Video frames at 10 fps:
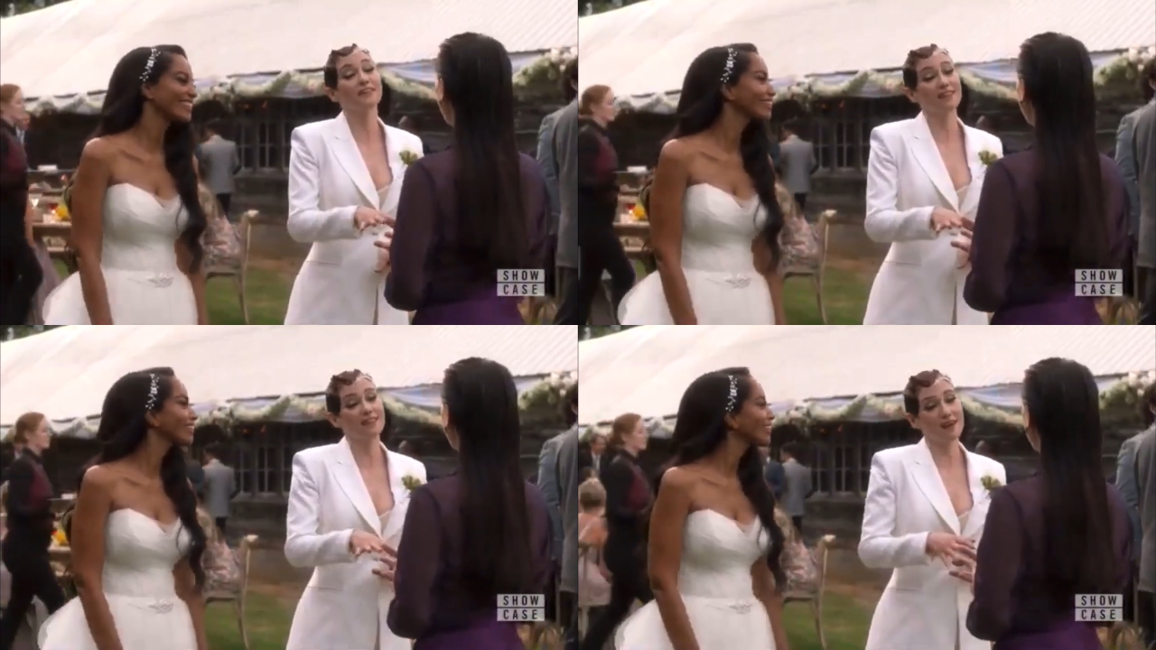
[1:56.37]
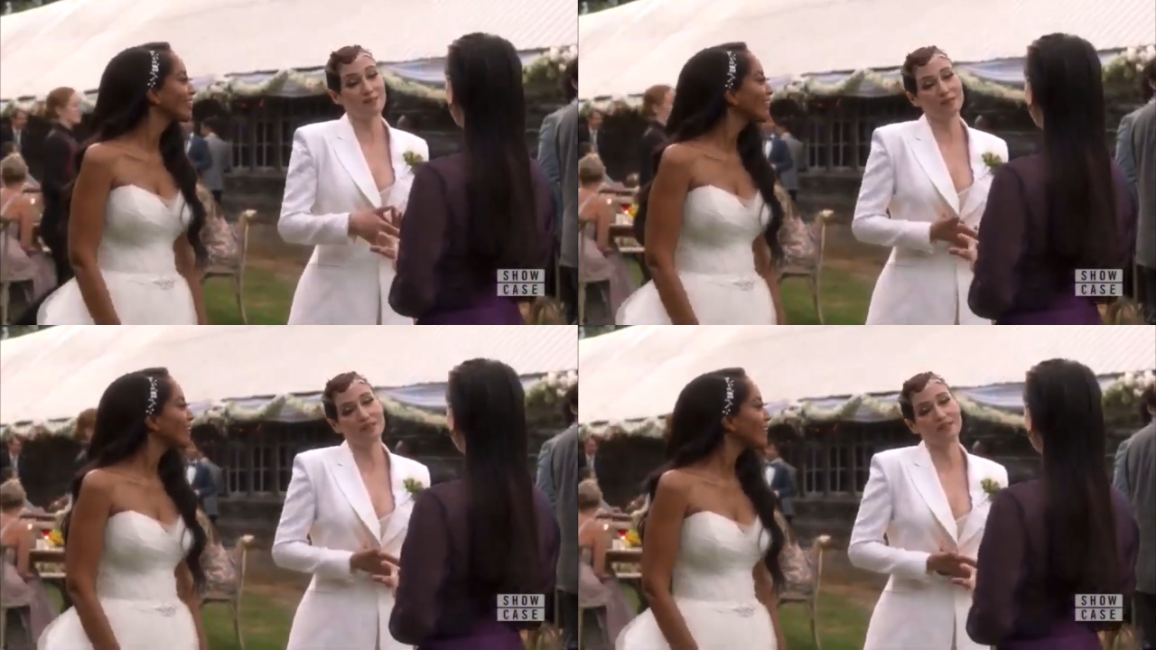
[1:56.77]
Speaker 1: like that,
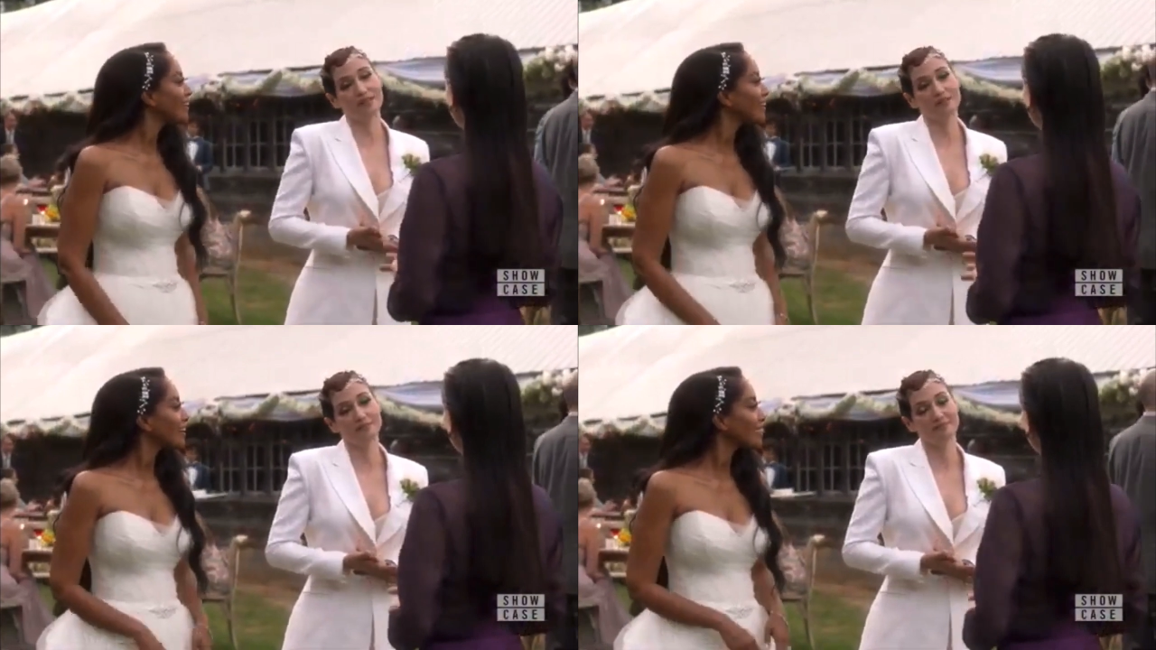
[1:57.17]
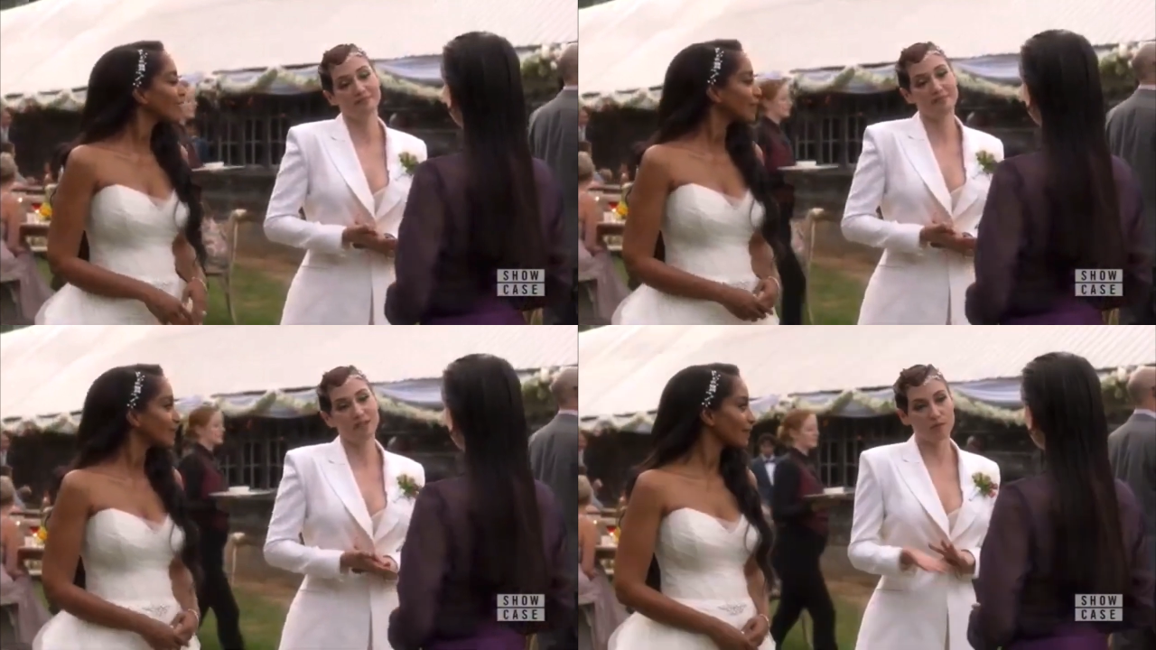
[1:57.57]
but um,
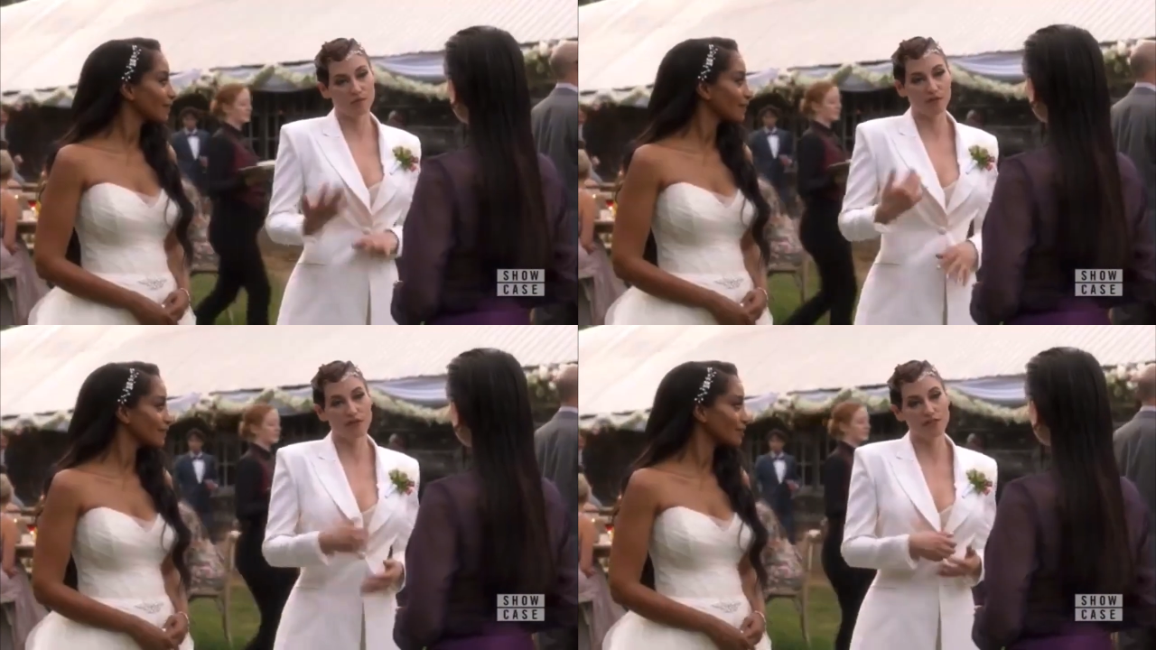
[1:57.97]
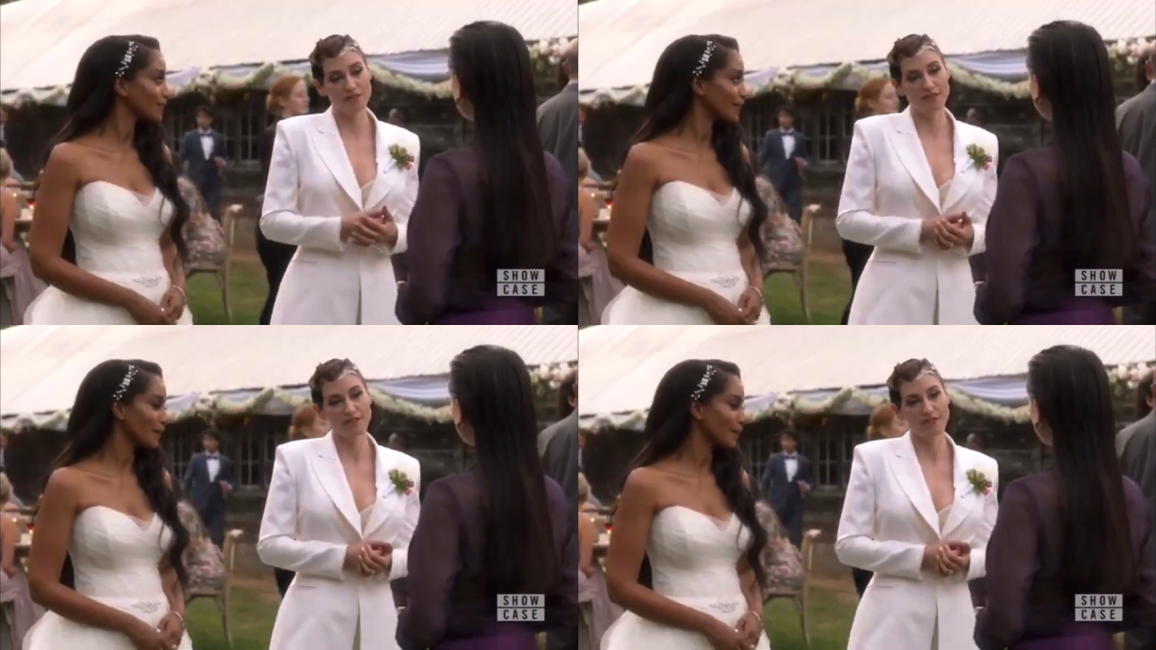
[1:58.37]
in reverse.